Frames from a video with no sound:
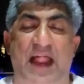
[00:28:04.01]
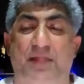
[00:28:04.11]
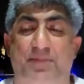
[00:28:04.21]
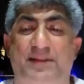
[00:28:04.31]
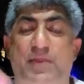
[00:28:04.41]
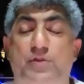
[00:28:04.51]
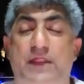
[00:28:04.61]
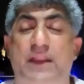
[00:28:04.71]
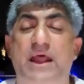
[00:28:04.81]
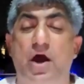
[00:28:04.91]
Atmatra, you
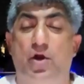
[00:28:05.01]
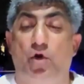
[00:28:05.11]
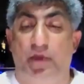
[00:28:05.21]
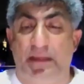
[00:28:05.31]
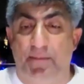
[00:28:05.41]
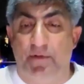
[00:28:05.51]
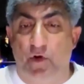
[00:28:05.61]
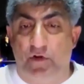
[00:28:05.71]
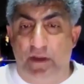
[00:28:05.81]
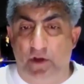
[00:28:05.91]
said rotary
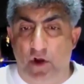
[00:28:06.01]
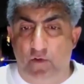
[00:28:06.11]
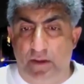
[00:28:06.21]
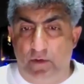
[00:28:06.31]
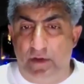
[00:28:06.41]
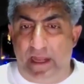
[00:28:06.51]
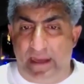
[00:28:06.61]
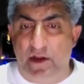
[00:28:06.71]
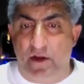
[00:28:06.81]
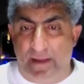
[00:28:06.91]
talk was good. I
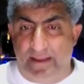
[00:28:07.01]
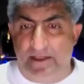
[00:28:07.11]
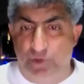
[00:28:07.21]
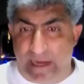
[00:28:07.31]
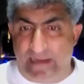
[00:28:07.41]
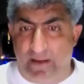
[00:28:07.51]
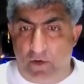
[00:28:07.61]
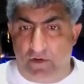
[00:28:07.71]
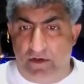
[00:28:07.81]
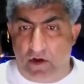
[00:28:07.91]
read your message. You like the
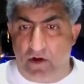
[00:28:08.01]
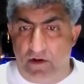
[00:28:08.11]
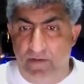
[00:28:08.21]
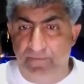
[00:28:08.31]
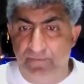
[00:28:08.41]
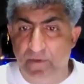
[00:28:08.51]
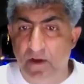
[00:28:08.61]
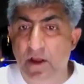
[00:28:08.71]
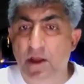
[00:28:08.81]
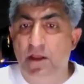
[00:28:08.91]
rotary talk.
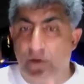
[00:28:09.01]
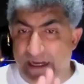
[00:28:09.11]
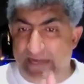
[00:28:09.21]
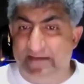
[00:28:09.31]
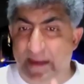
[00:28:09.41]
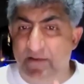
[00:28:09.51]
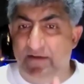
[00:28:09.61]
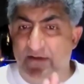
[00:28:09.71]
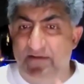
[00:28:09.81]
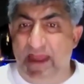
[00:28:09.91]
So next time,
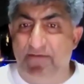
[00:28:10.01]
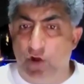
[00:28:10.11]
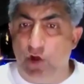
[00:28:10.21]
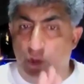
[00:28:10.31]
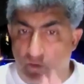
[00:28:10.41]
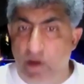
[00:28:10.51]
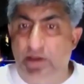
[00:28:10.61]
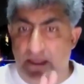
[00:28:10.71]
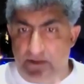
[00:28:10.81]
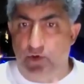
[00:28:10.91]
whenever we have talk, you want
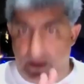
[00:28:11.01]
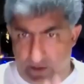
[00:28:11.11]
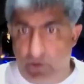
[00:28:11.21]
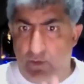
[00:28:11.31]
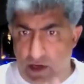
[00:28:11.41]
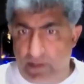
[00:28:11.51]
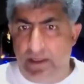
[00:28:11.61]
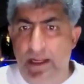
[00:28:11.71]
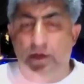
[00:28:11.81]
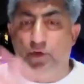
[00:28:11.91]

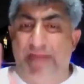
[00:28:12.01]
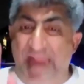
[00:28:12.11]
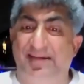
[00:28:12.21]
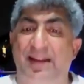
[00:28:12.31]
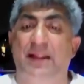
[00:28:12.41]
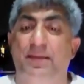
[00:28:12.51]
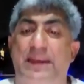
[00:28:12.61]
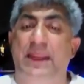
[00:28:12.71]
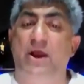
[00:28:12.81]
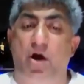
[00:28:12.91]
to cancel the
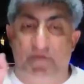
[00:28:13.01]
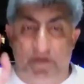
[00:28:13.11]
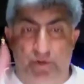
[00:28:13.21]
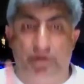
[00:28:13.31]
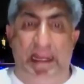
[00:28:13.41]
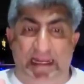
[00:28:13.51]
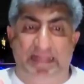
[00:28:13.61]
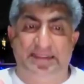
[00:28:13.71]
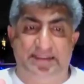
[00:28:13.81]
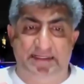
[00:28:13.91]
meeting or we should
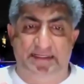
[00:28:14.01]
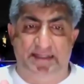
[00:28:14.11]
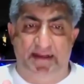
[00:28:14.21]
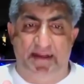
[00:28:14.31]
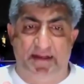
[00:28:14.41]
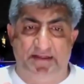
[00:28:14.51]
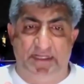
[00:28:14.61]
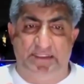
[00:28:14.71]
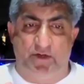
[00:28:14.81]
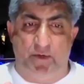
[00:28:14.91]
telecast
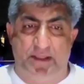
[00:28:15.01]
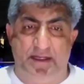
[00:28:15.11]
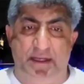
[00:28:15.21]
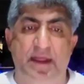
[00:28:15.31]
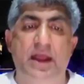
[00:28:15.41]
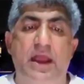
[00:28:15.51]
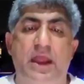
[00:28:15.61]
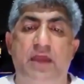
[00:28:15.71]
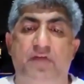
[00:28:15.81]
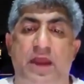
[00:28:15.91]
is the question.
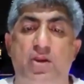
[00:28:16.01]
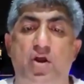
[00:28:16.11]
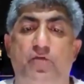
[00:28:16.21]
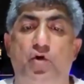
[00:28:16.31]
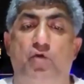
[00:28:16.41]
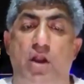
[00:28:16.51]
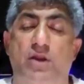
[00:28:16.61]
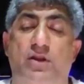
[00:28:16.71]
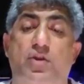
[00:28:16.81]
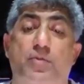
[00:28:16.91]
If any of you
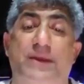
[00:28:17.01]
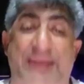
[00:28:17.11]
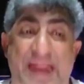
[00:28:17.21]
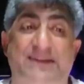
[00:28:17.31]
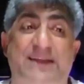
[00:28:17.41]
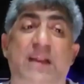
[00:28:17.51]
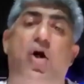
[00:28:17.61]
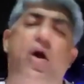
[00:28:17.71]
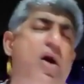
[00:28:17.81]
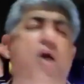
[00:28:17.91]
want it to be cancelled,
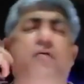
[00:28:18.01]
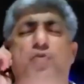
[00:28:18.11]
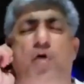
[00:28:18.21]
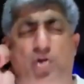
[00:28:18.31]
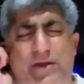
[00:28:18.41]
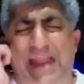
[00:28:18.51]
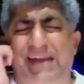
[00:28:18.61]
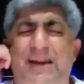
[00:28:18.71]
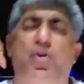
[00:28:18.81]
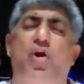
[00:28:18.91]
or if you want to
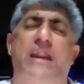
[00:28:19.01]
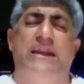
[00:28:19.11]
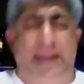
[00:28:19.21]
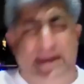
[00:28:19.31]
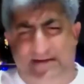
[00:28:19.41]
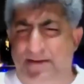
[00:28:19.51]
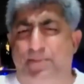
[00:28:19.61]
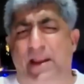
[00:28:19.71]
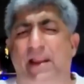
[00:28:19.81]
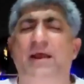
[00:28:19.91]
cancel, don't attend.
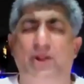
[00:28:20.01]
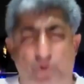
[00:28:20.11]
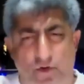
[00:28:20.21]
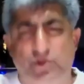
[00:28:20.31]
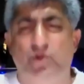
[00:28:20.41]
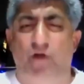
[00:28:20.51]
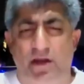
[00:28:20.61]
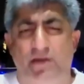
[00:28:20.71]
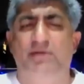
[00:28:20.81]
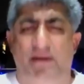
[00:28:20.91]
Simple. Those who
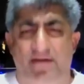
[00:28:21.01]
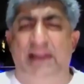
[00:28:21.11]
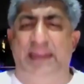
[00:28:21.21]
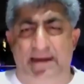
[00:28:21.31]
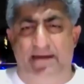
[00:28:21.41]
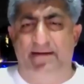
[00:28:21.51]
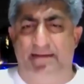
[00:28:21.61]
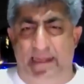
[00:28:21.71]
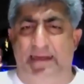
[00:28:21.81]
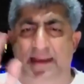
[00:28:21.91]
want, they will attend.
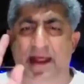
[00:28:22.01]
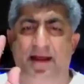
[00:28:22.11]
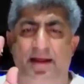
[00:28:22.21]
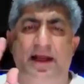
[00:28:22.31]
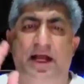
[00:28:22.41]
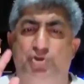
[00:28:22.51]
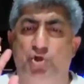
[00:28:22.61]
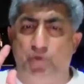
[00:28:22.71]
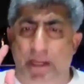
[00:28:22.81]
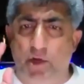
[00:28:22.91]
Correct, na?
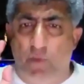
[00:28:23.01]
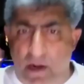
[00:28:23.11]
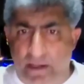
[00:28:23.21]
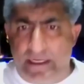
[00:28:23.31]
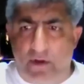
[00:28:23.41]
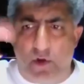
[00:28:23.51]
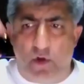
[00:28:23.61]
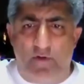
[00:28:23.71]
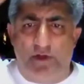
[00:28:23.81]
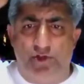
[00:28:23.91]
Chotwani, you want it or you
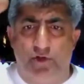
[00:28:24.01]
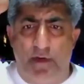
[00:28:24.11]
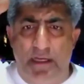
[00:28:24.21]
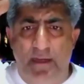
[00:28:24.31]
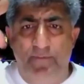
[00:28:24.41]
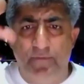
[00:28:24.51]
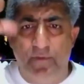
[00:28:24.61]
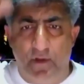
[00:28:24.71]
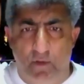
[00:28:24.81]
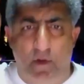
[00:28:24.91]
don't want Chotwani?
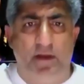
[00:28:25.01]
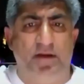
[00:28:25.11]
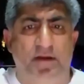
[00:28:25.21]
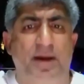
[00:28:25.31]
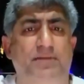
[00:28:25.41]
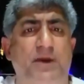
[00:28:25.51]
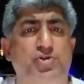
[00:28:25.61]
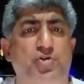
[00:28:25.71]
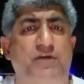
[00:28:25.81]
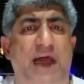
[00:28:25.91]
You want Samatma,
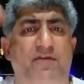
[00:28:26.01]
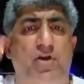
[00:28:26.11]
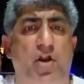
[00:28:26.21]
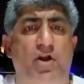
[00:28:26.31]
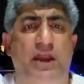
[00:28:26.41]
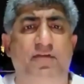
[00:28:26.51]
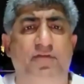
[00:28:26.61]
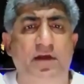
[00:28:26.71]
should we have or not have?